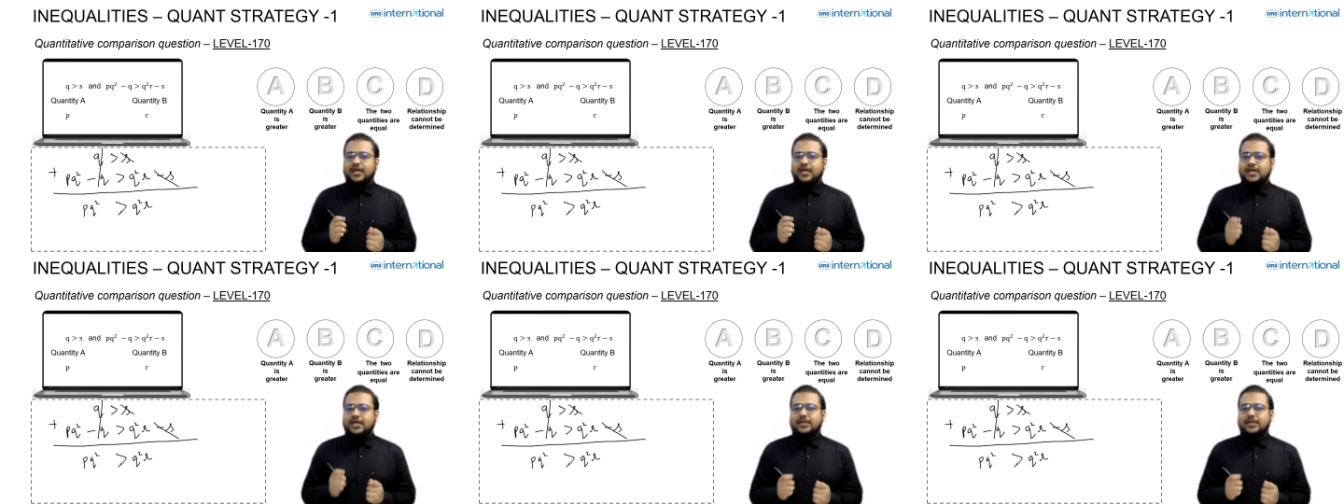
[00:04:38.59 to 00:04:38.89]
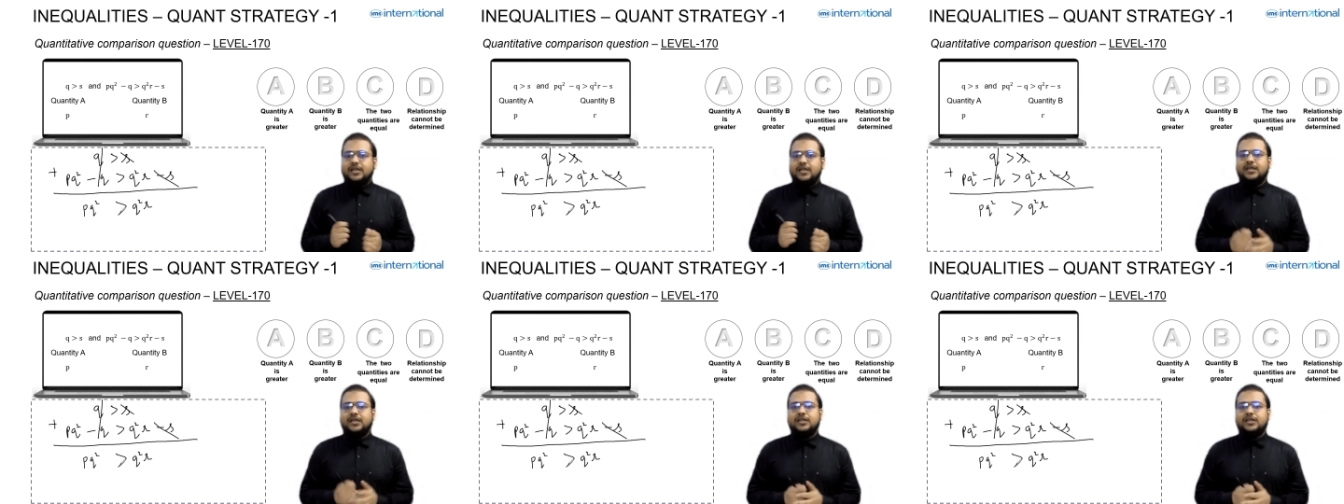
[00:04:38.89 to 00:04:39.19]
in
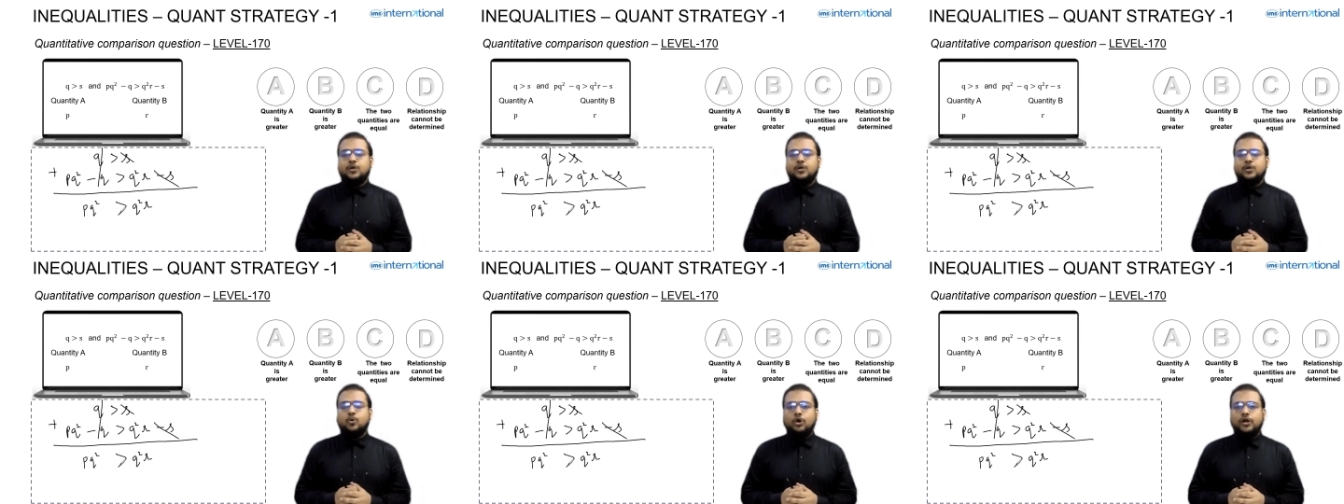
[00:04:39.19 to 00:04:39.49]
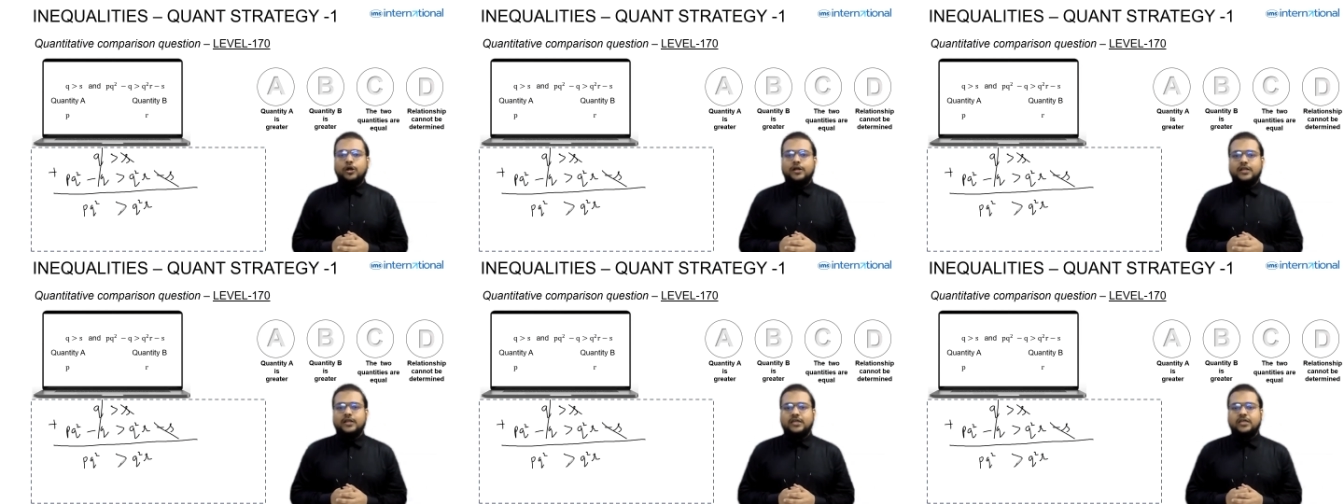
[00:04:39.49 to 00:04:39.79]
an
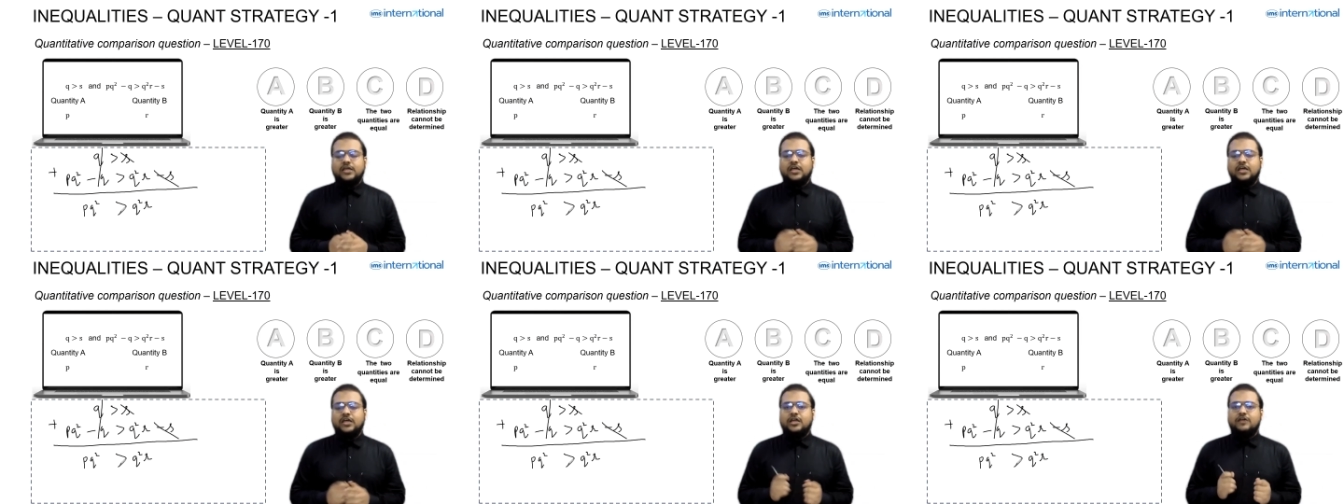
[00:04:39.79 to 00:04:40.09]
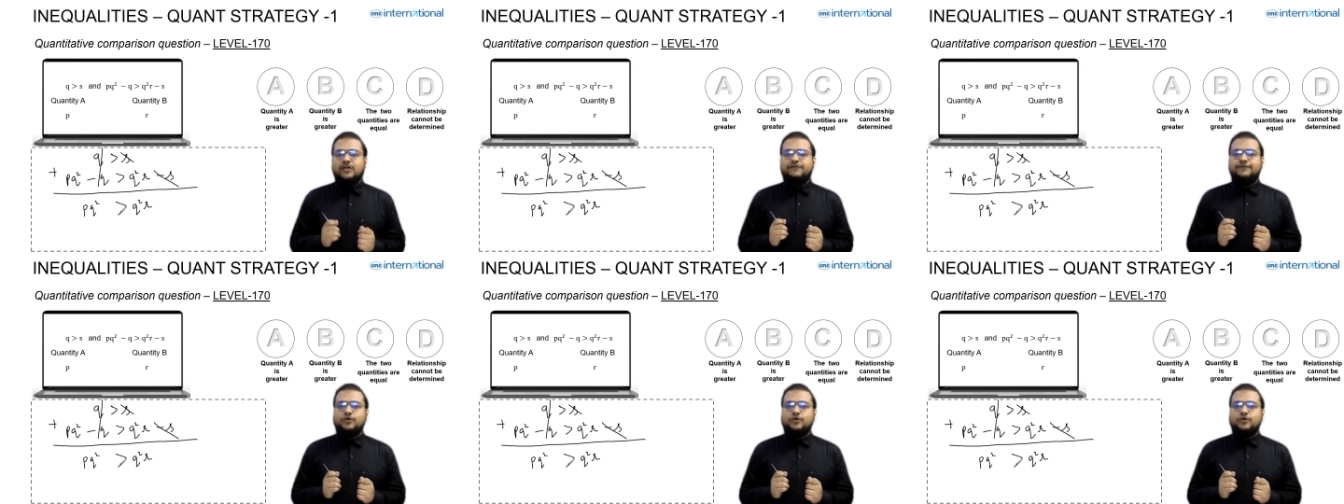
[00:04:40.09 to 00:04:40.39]
inequality,
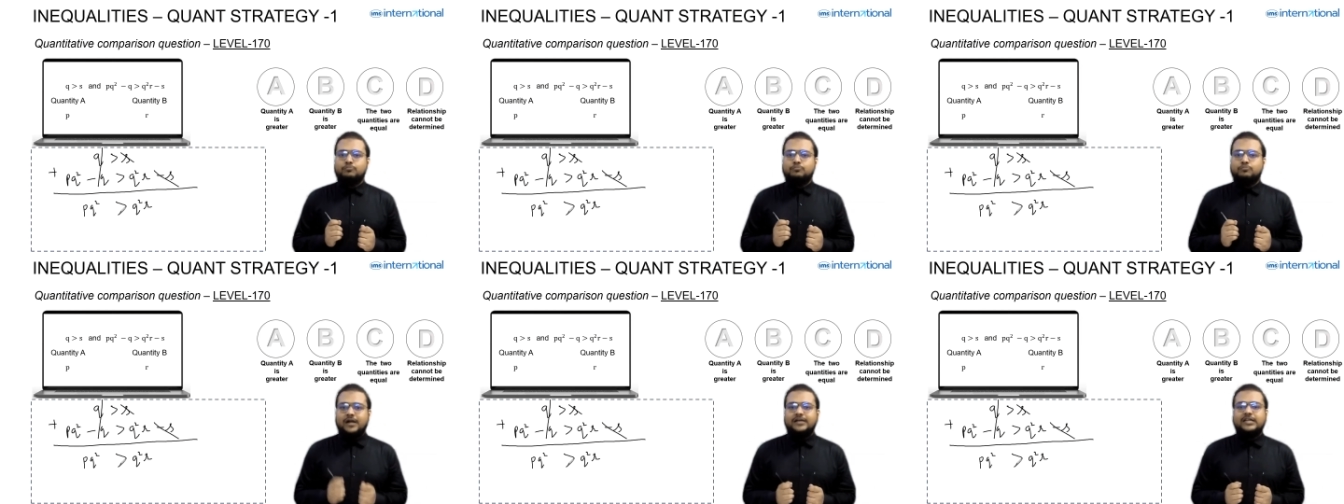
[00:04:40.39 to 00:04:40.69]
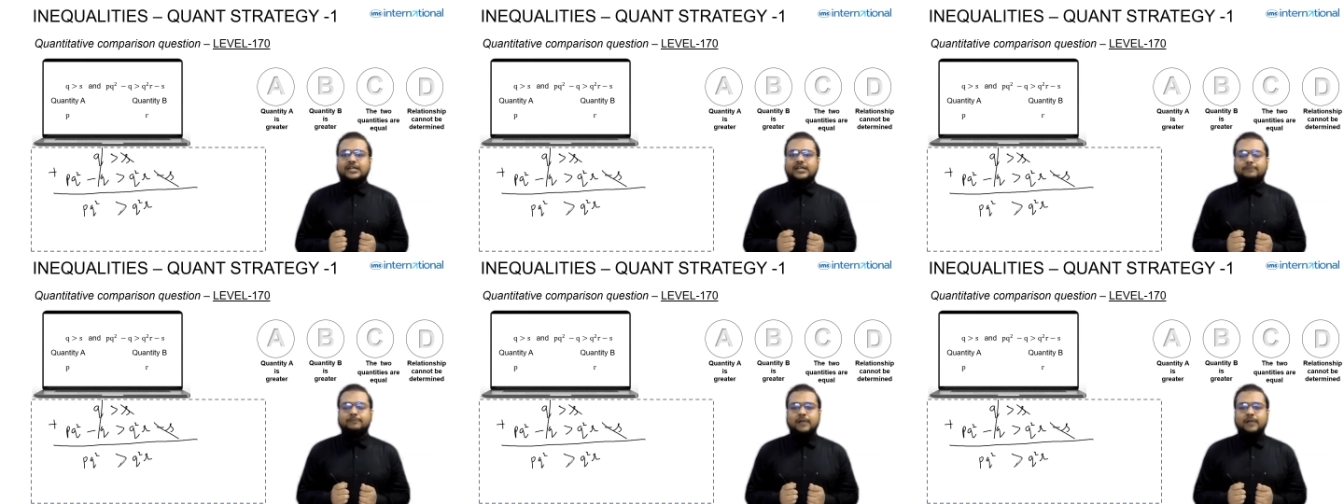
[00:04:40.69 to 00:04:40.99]
if you
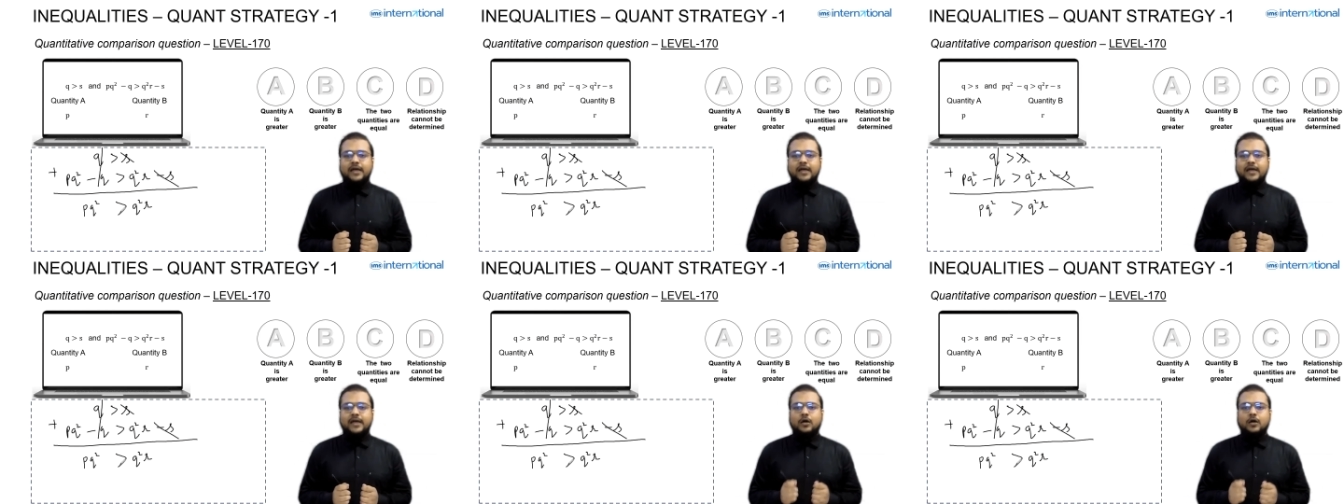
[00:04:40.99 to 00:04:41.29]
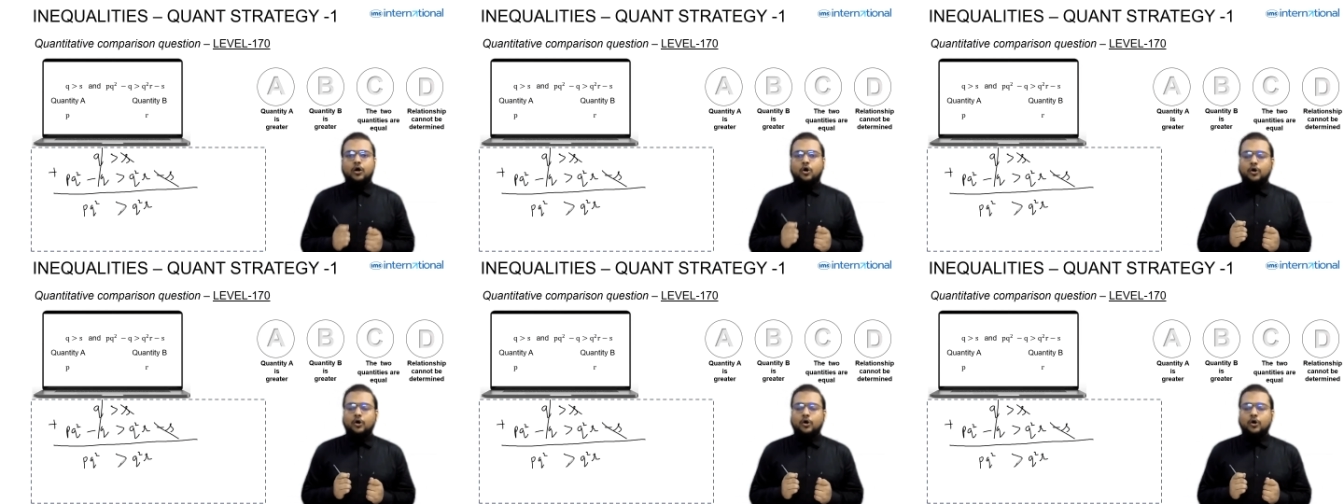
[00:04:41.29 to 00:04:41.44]
multiply